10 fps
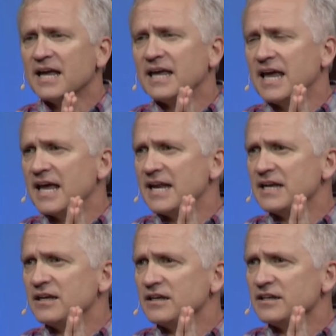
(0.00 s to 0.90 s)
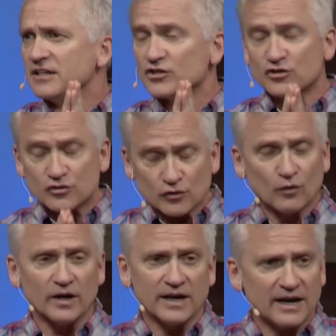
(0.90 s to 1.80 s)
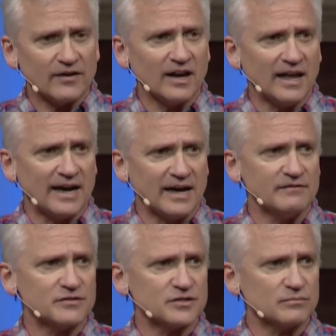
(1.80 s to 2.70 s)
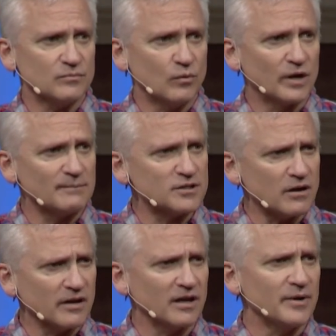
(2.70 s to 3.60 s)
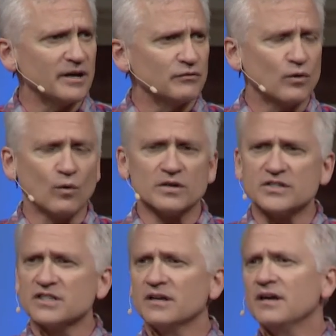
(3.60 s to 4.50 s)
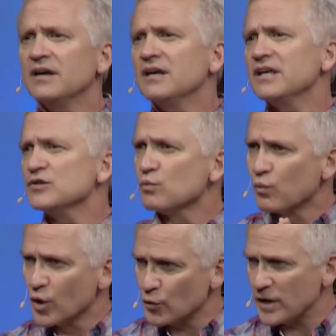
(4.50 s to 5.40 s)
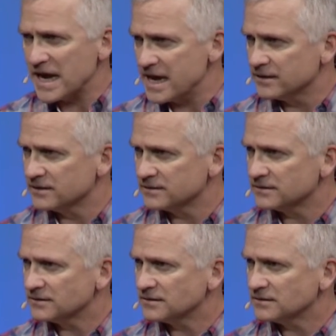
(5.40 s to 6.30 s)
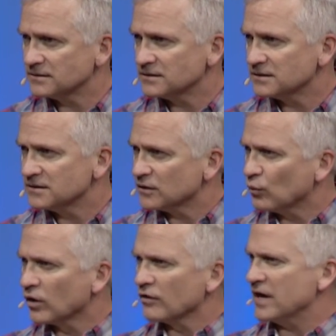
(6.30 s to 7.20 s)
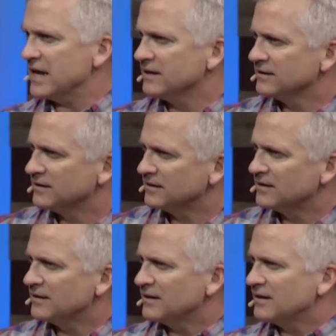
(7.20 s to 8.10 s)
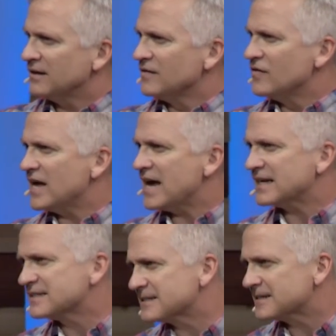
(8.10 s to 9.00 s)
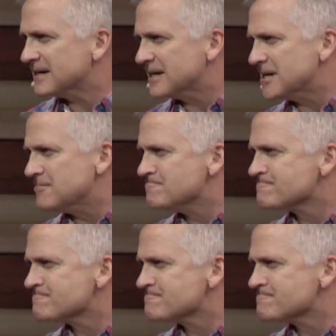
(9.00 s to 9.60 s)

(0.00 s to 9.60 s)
can destroy our lives. What I'm talking about, of course, is worry worry, that uh,